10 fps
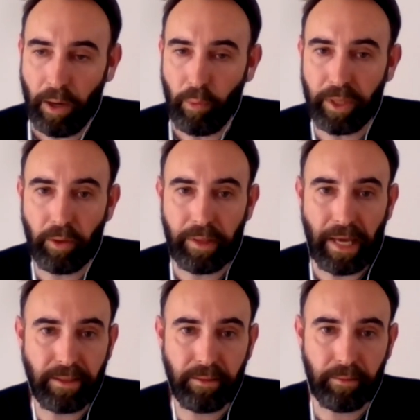we know
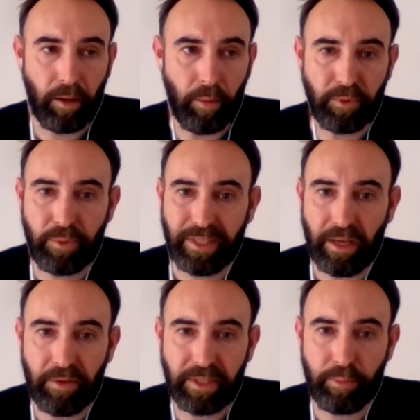that up to
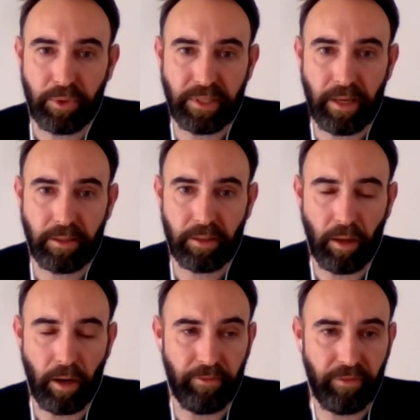70%
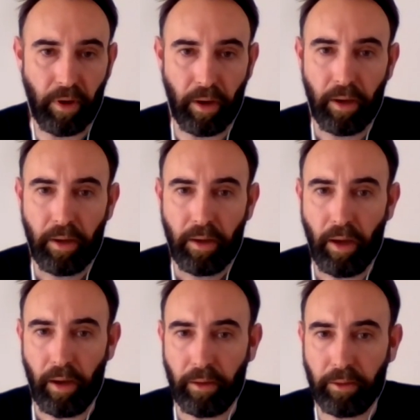
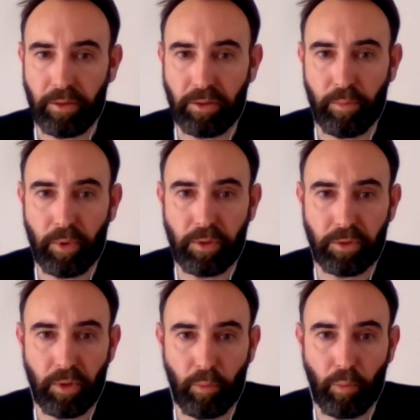of
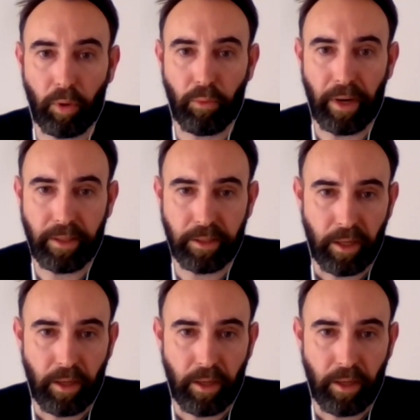customers worldwide